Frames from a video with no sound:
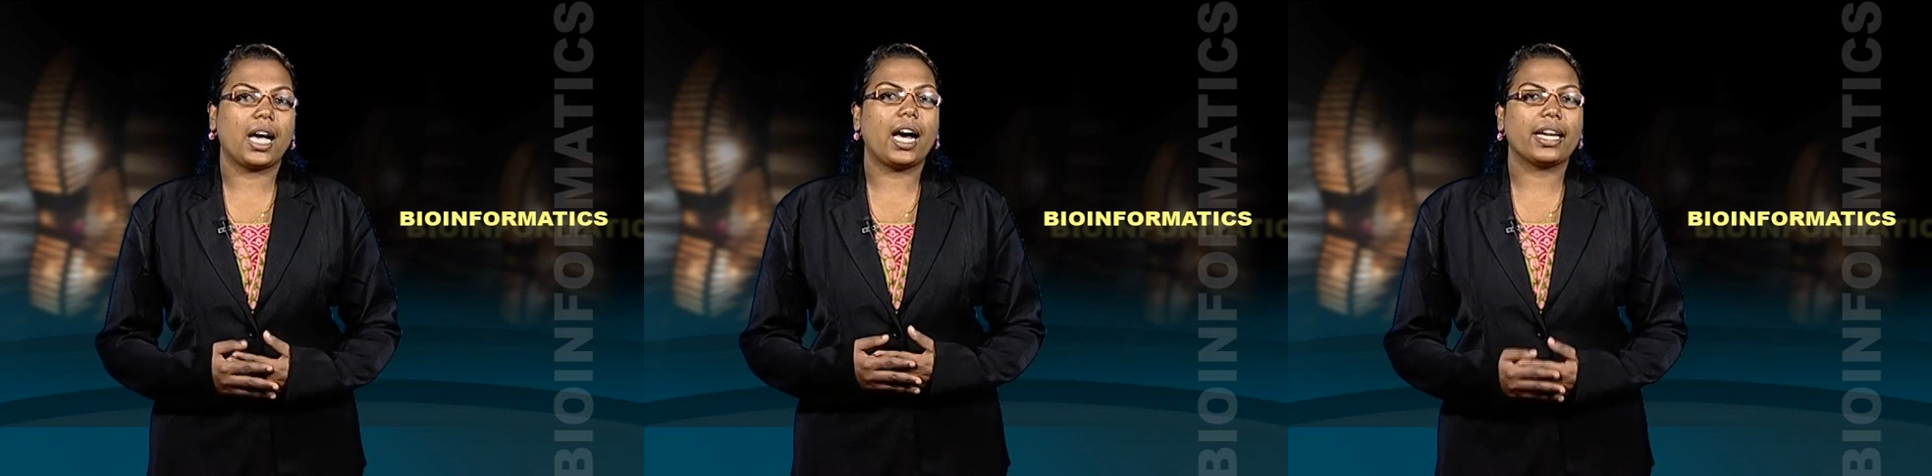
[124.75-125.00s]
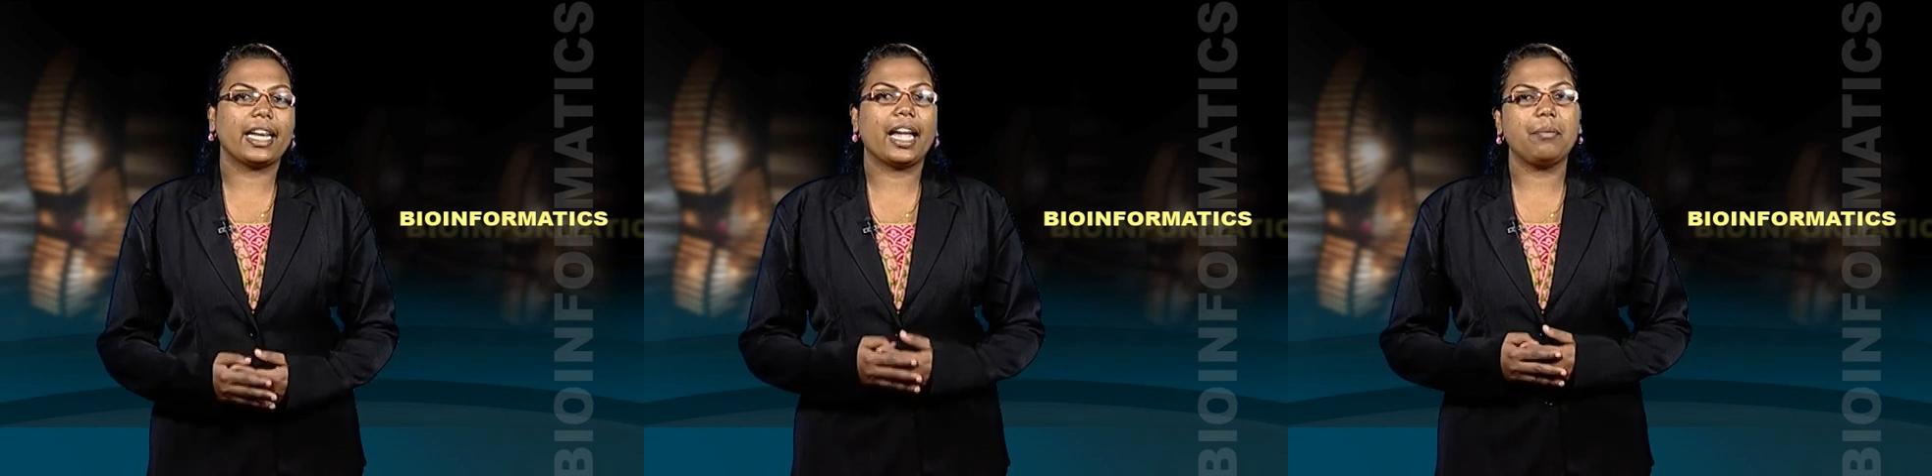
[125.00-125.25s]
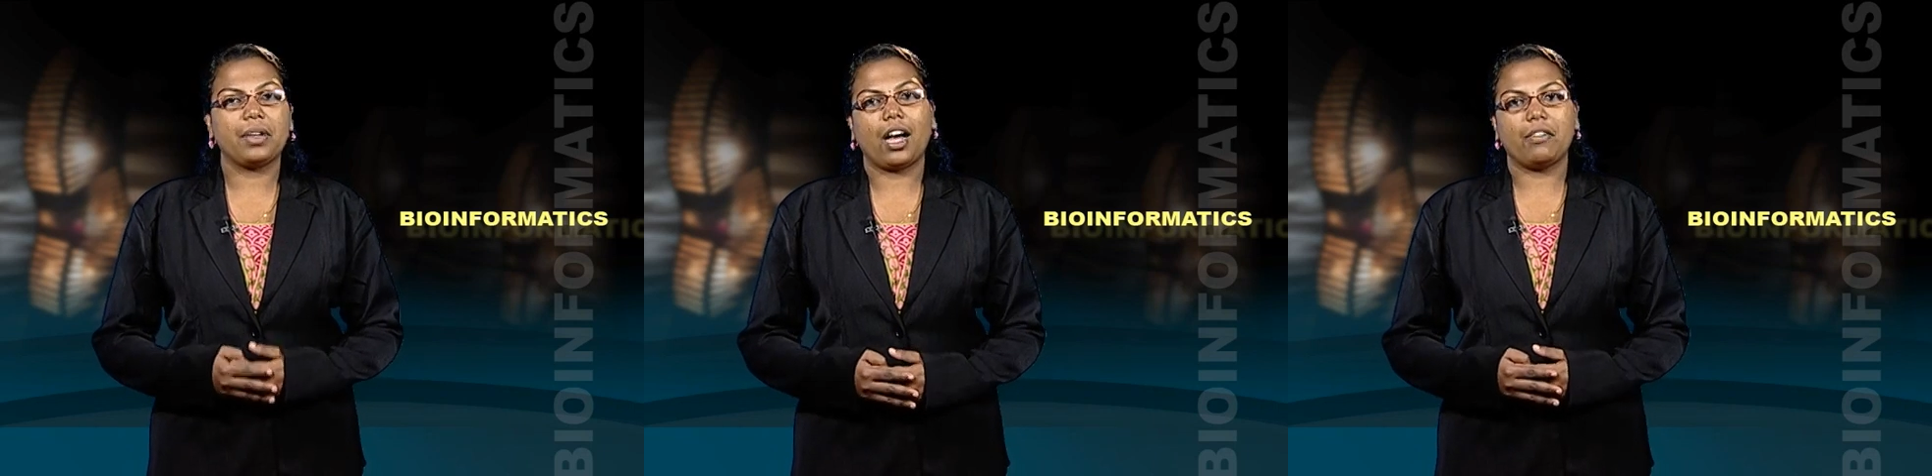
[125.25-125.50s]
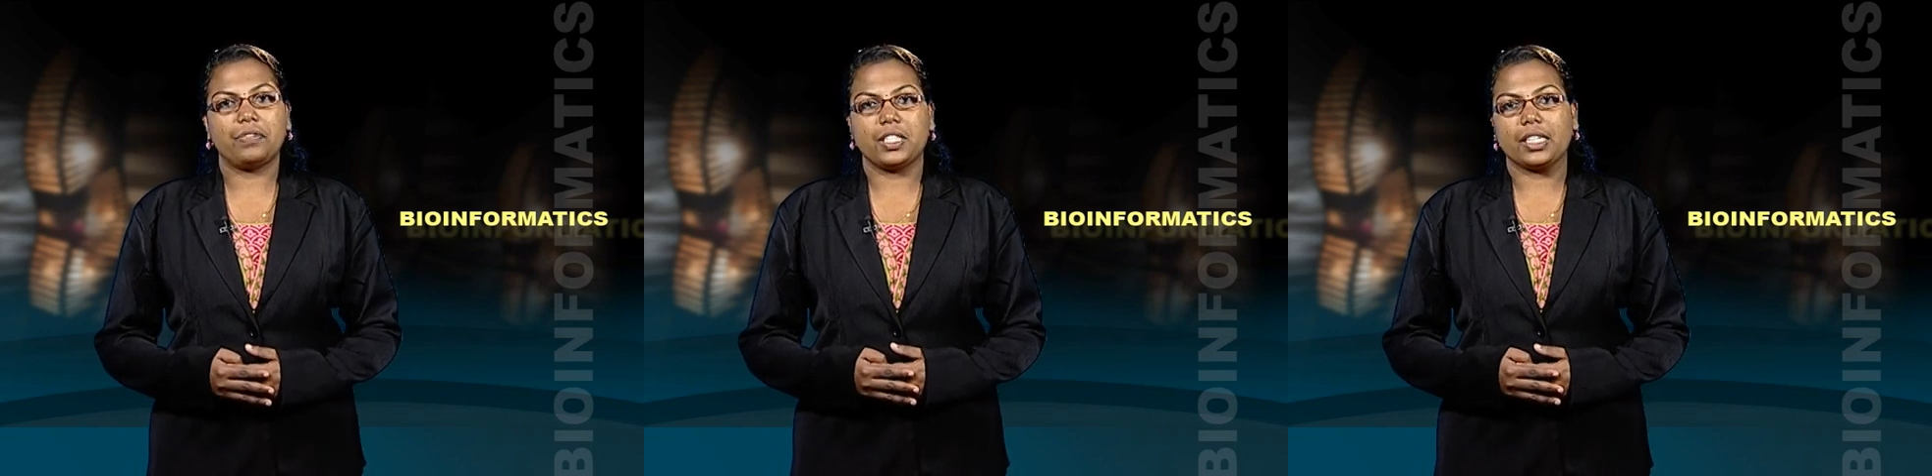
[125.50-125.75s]
are named
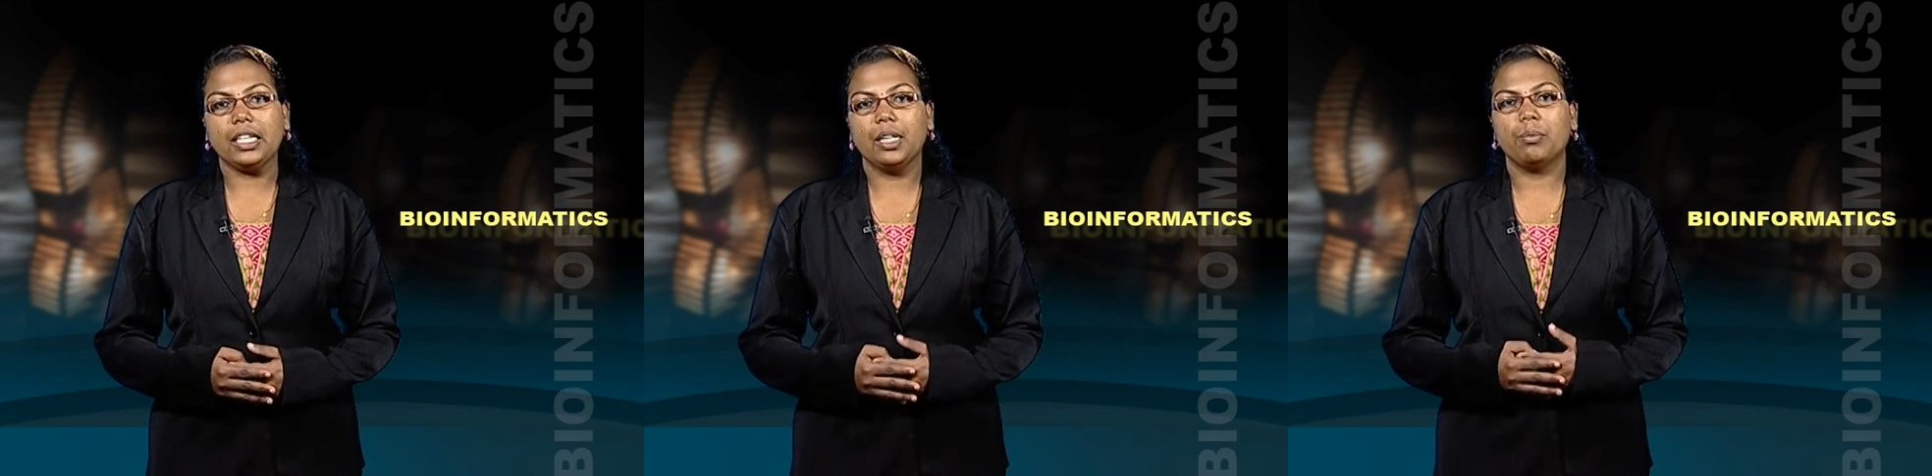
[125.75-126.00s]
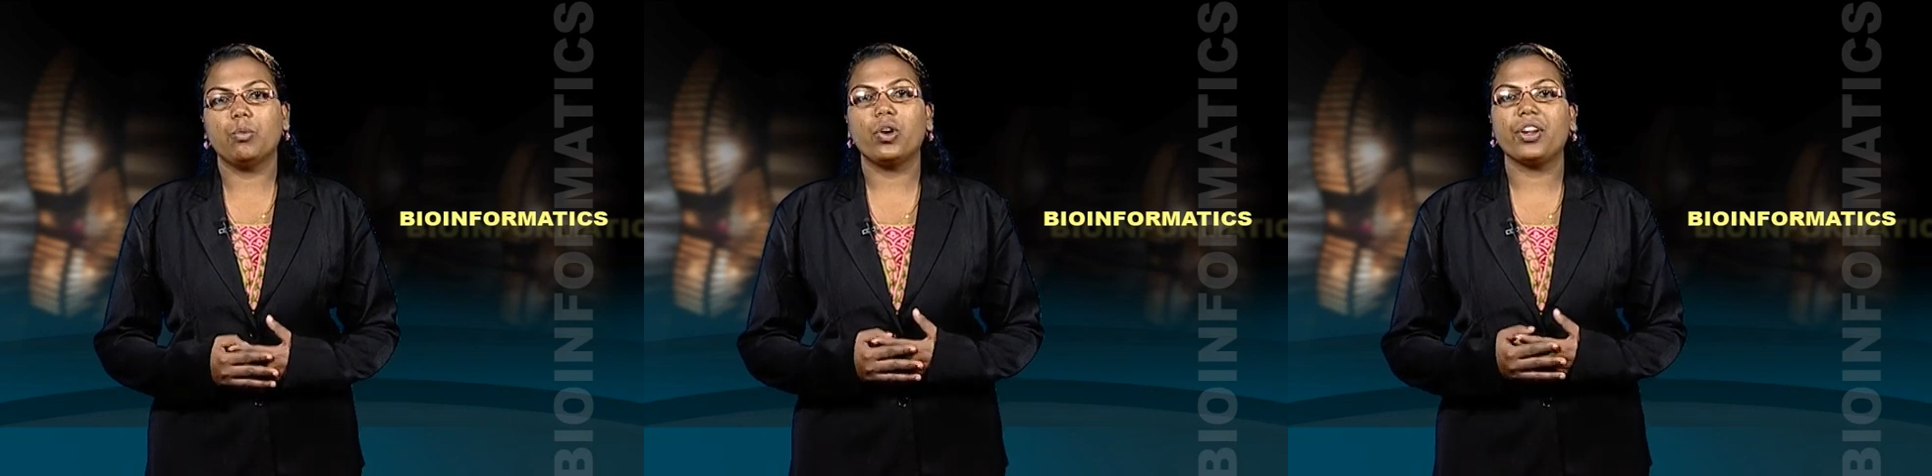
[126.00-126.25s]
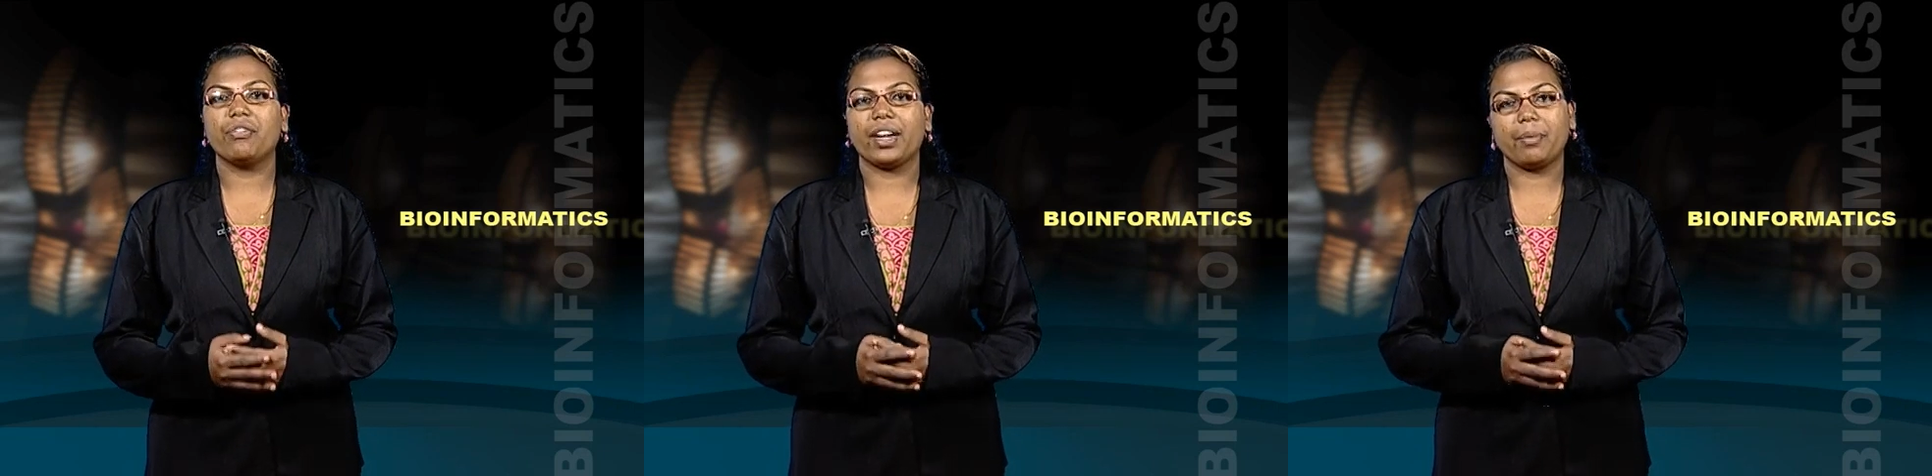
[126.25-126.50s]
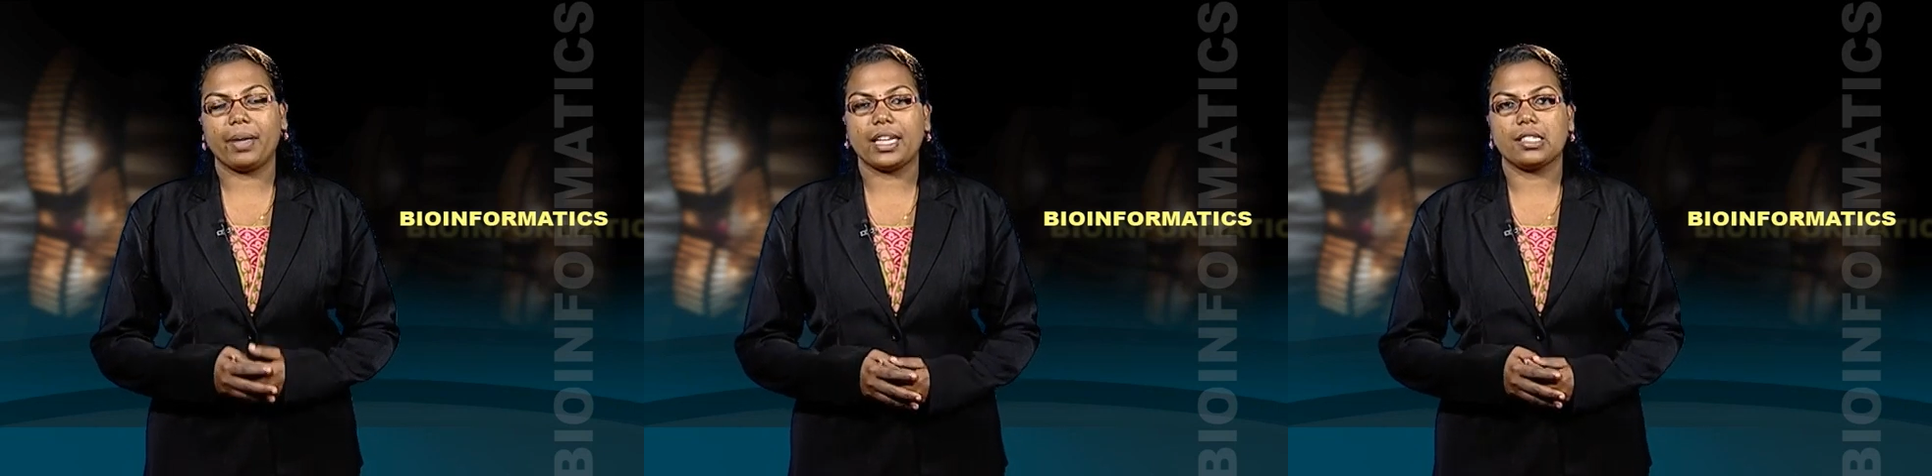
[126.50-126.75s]
after
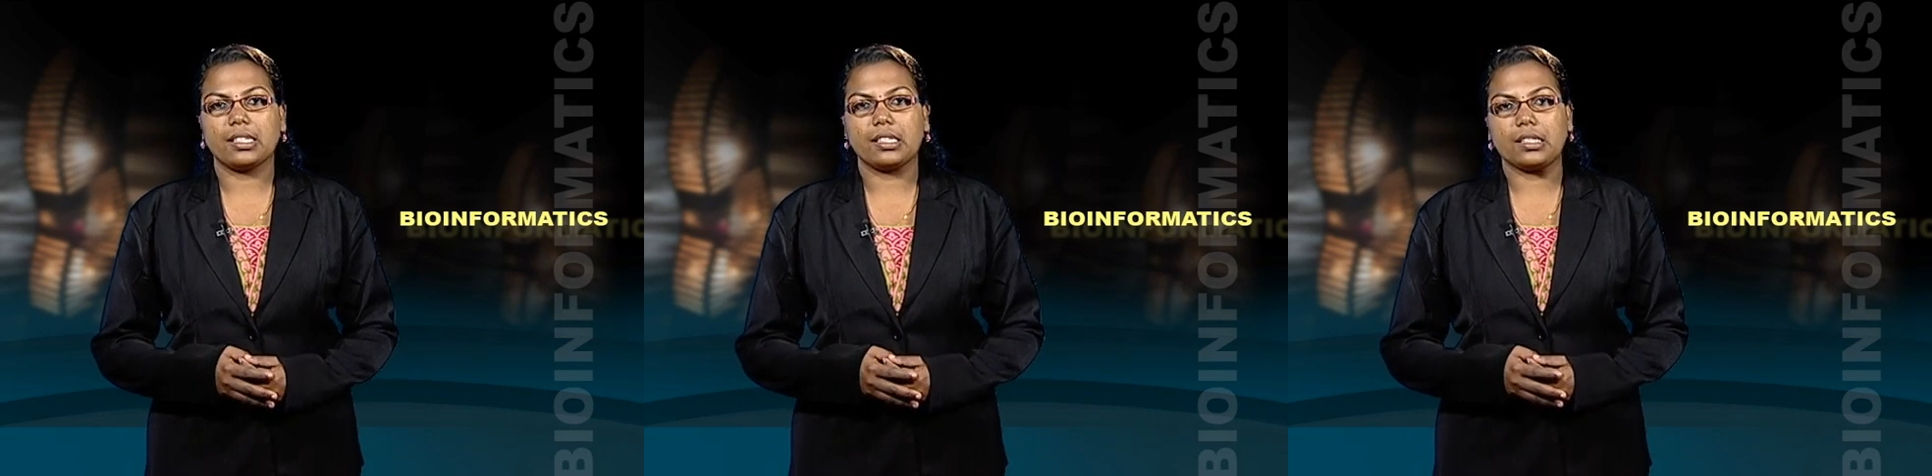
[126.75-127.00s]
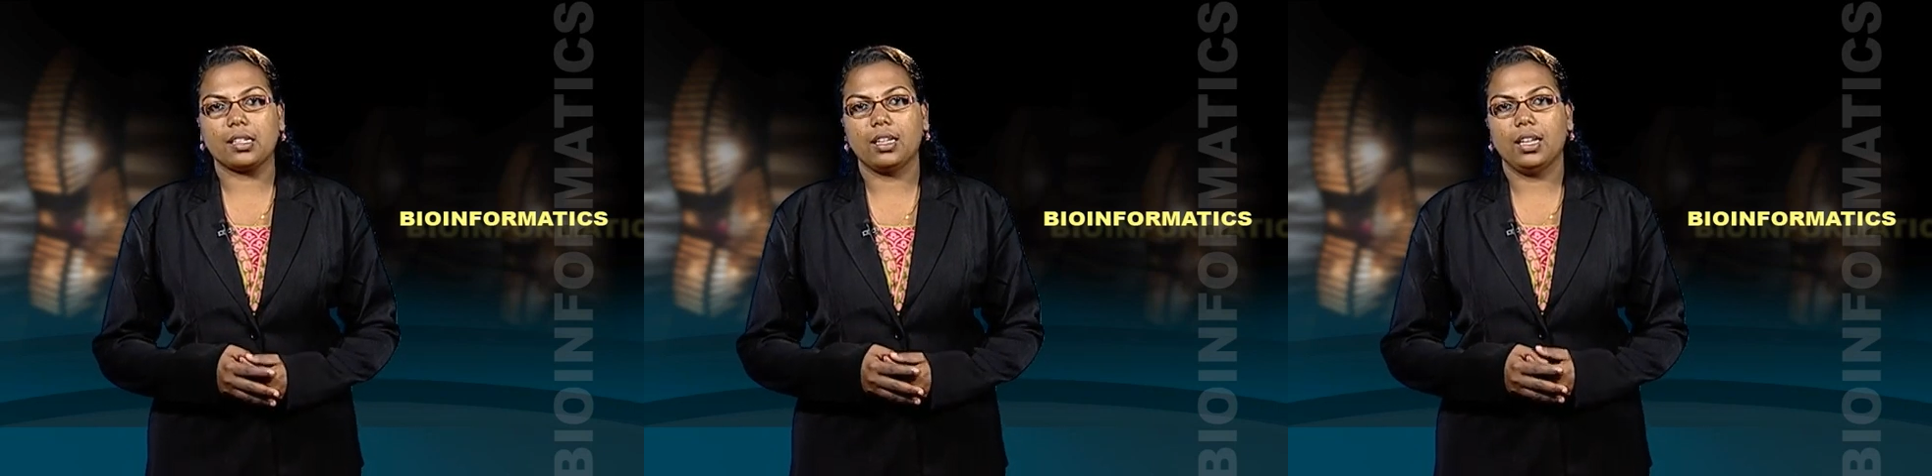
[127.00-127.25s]
modified bases.